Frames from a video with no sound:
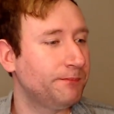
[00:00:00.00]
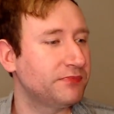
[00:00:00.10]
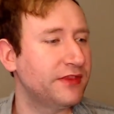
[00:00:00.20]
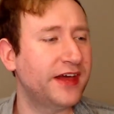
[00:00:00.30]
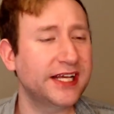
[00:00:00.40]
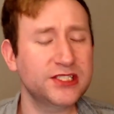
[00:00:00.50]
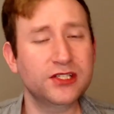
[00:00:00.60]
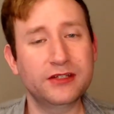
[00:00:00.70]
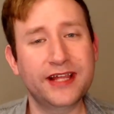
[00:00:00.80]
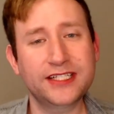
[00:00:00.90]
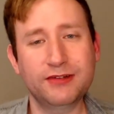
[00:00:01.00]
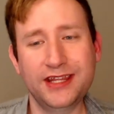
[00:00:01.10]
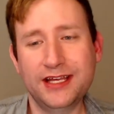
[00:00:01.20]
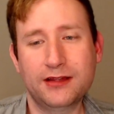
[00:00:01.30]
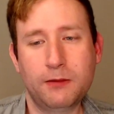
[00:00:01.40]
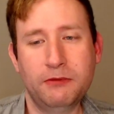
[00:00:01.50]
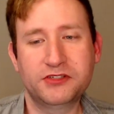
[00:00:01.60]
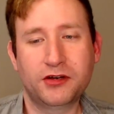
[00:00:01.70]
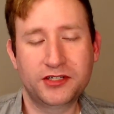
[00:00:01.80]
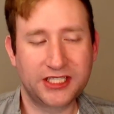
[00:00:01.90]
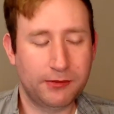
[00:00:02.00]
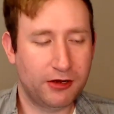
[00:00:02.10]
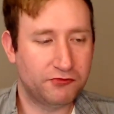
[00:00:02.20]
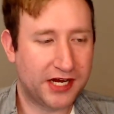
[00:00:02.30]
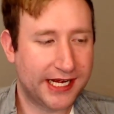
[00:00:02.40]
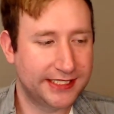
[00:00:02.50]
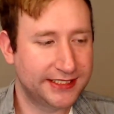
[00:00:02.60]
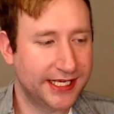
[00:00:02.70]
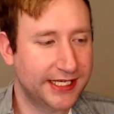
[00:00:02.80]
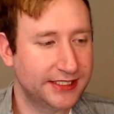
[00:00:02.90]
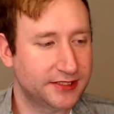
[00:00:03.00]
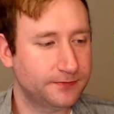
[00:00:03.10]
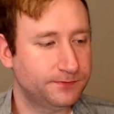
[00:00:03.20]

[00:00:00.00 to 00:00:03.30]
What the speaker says: that's what I think a lot of people don't understand about ryes is